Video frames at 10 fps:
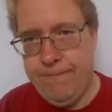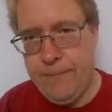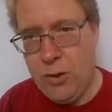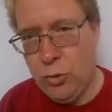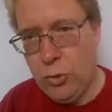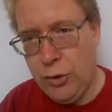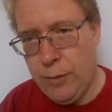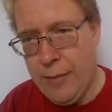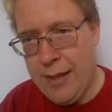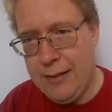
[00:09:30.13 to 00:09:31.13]
total
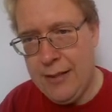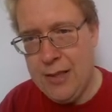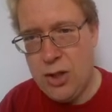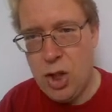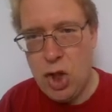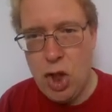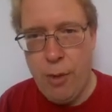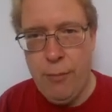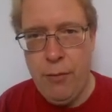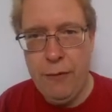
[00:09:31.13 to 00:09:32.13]
demand is the
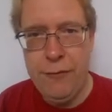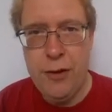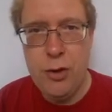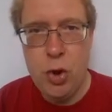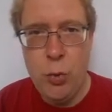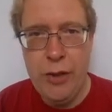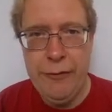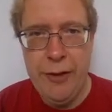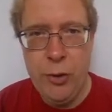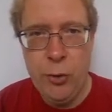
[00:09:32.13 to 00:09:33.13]
sum of the two
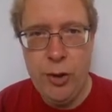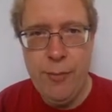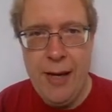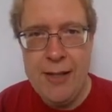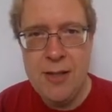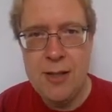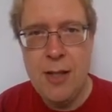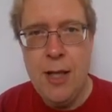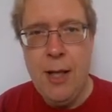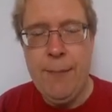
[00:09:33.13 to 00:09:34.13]
individual demands,
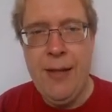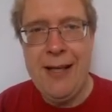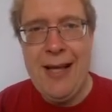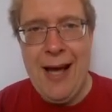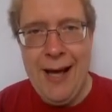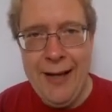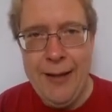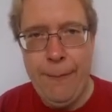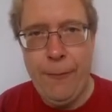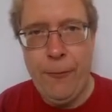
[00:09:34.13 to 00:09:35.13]
but at a
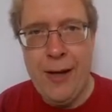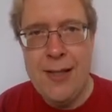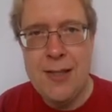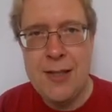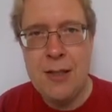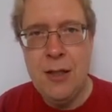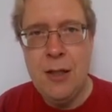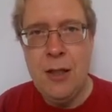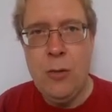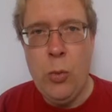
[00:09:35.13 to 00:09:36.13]
higher price,
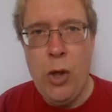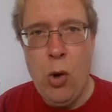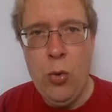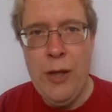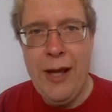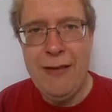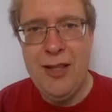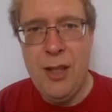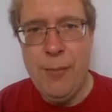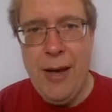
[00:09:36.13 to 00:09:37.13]
we only have the
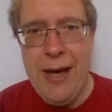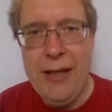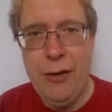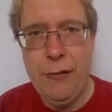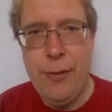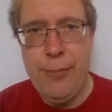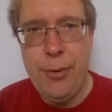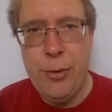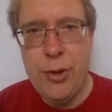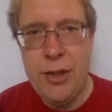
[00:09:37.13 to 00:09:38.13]
demand of the
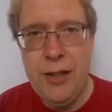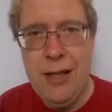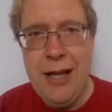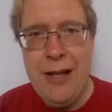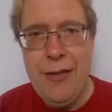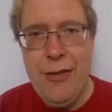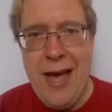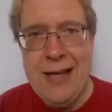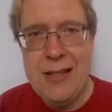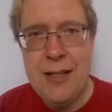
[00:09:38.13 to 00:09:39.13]
person
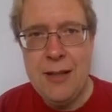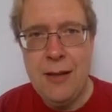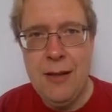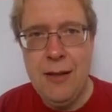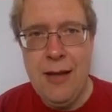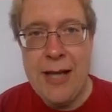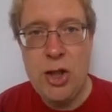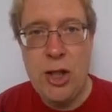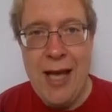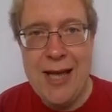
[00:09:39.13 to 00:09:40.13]
that
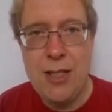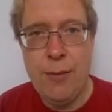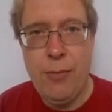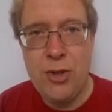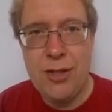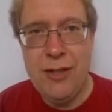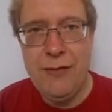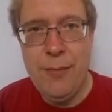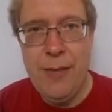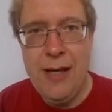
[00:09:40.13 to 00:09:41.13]
actually has a positive
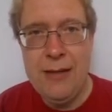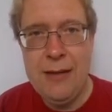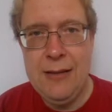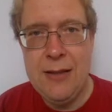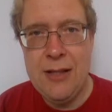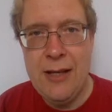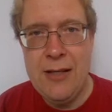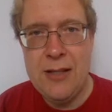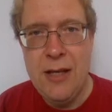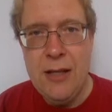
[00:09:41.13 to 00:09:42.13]
demand in this
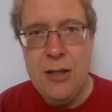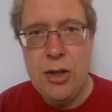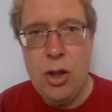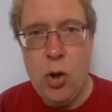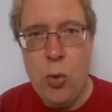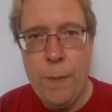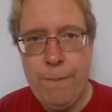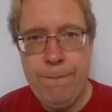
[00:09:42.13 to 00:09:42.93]
case. So